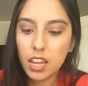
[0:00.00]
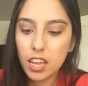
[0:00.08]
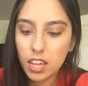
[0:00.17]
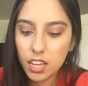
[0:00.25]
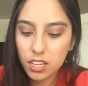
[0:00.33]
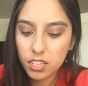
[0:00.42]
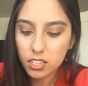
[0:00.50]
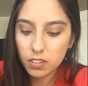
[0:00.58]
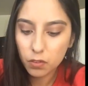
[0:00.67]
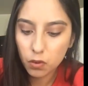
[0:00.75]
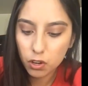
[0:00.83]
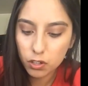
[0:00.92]
And of
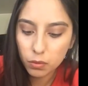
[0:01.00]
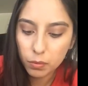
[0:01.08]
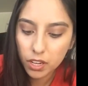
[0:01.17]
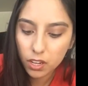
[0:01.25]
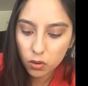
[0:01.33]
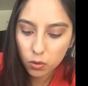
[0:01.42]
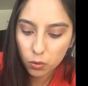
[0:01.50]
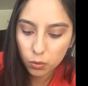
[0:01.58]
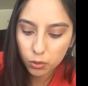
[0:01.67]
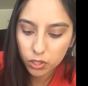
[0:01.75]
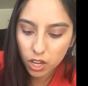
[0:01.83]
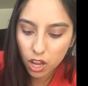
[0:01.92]
course, when we
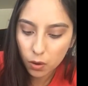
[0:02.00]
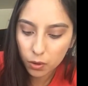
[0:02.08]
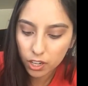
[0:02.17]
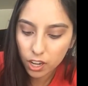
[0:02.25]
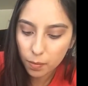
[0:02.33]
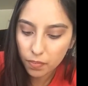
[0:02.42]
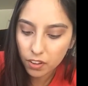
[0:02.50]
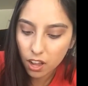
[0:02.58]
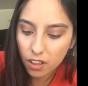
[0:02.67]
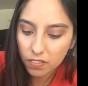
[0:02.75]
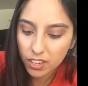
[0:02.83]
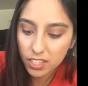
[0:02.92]
hold our cup of
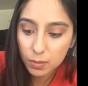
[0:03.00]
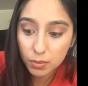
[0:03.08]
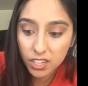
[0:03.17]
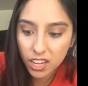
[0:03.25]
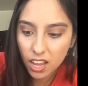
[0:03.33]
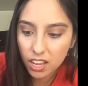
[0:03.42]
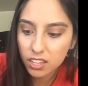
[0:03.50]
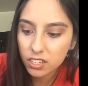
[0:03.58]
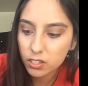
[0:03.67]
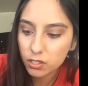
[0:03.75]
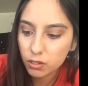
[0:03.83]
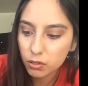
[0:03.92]
coffee, it's pretty hot,
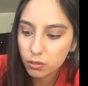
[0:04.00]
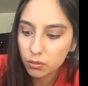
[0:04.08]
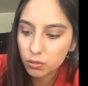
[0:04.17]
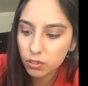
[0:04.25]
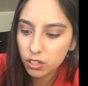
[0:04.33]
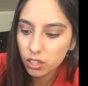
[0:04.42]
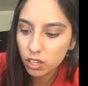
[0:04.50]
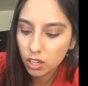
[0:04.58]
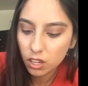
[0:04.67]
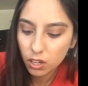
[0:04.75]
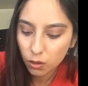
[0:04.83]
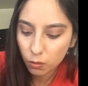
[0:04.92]
so
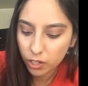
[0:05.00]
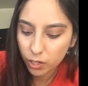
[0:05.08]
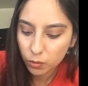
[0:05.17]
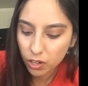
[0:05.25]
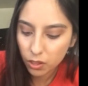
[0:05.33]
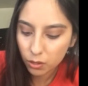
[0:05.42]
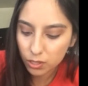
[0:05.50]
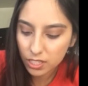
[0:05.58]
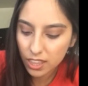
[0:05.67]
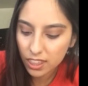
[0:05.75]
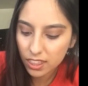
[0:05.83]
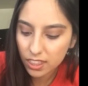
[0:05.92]
we need one of those
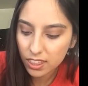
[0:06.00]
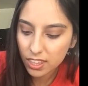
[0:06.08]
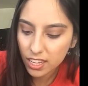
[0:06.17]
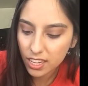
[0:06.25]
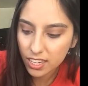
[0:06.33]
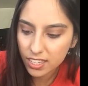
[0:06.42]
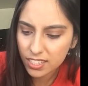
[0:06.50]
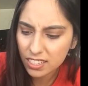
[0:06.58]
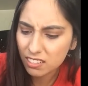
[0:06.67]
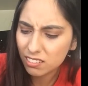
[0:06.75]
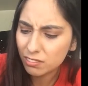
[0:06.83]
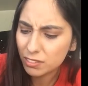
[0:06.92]
thingies, I
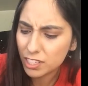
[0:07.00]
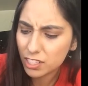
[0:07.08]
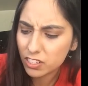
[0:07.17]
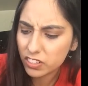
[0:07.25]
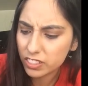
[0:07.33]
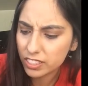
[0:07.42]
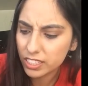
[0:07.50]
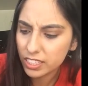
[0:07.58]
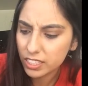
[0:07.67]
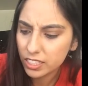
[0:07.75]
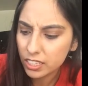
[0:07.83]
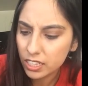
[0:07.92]
don't know what it's called,
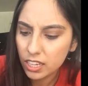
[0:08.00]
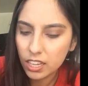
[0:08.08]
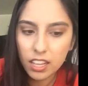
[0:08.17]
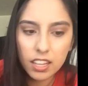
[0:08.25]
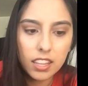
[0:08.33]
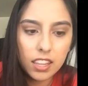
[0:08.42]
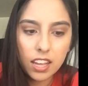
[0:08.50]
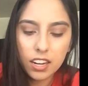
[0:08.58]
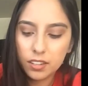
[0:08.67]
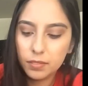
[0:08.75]
that,